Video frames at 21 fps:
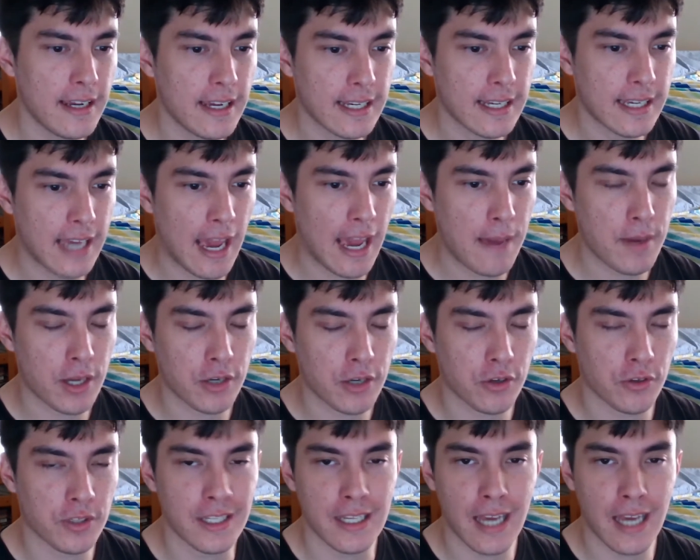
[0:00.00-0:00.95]
came out
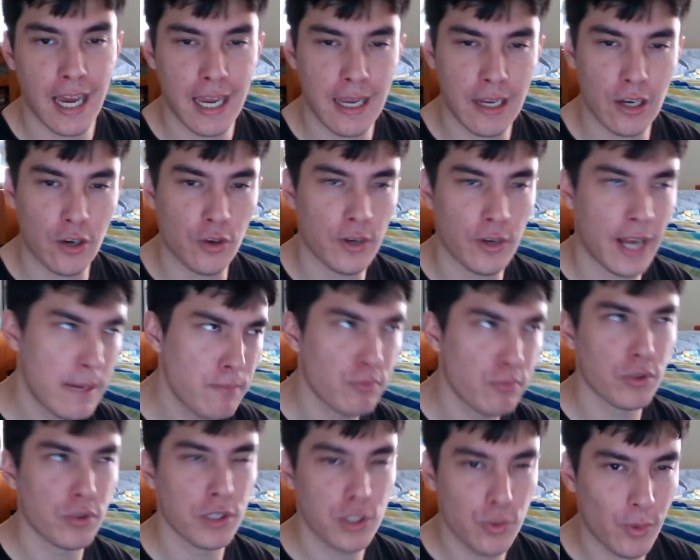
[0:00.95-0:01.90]
on April
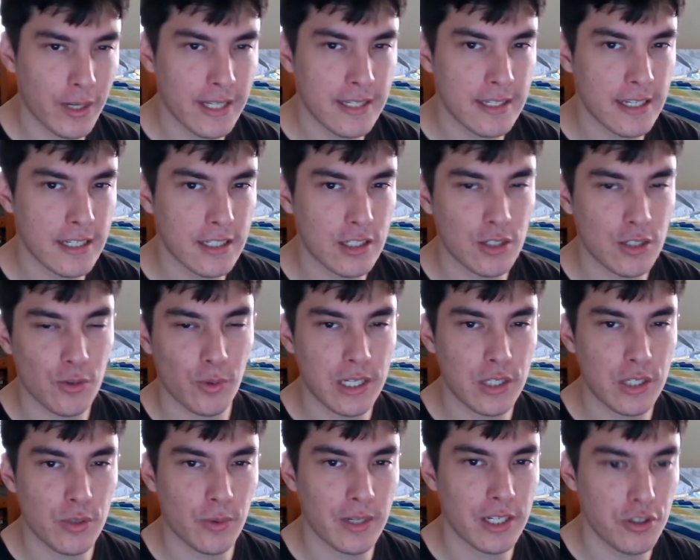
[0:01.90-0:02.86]
the 26th,
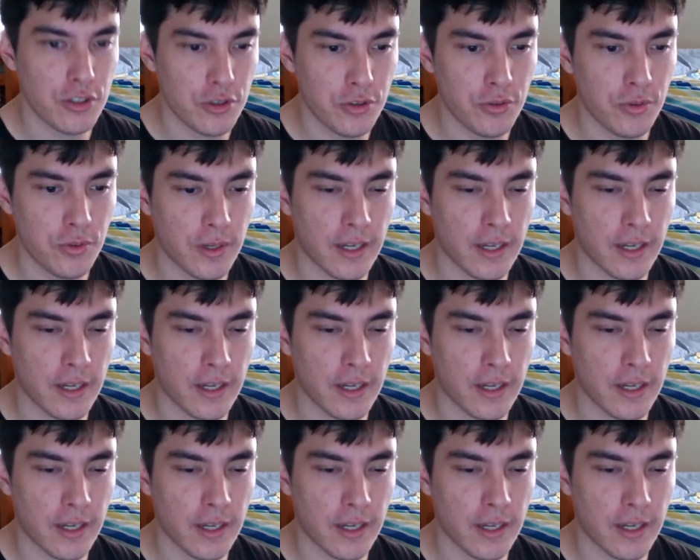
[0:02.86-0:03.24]
2022.